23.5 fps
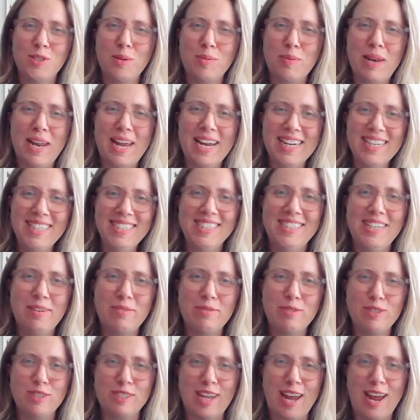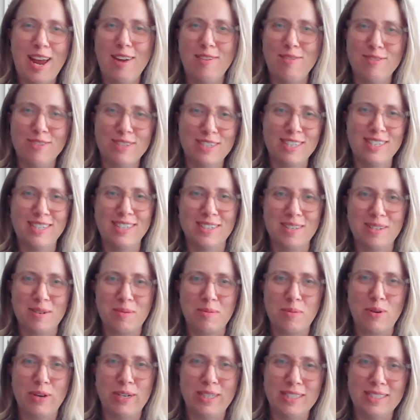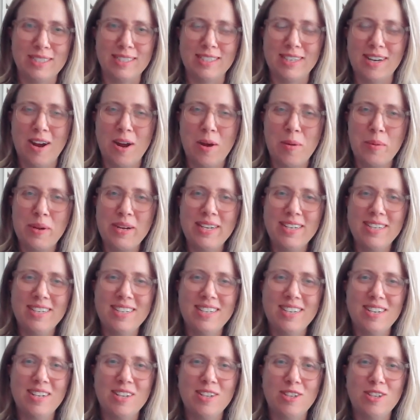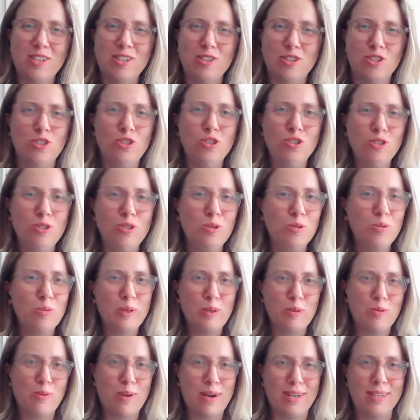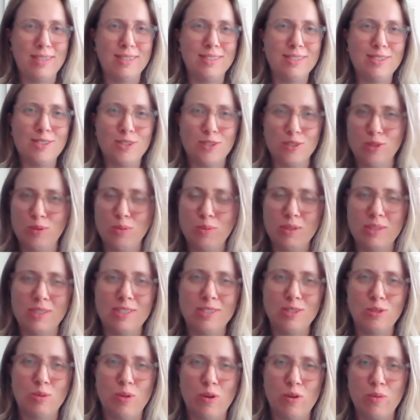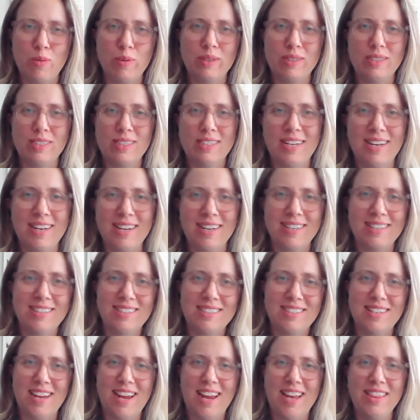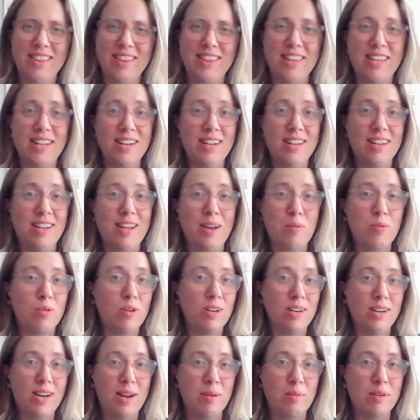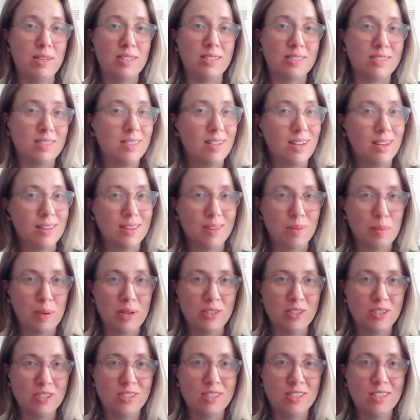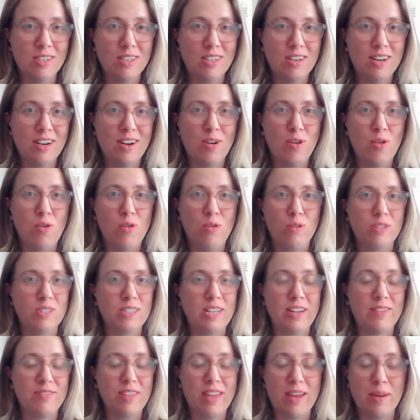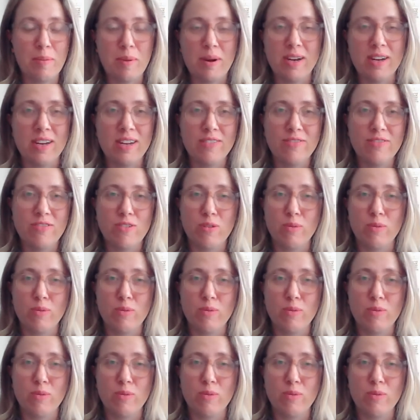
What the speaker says: So playing devil's advocate, Brendan, I mean, shouldn't we raise super to 12% and then that would enable us to cut the pension or save that money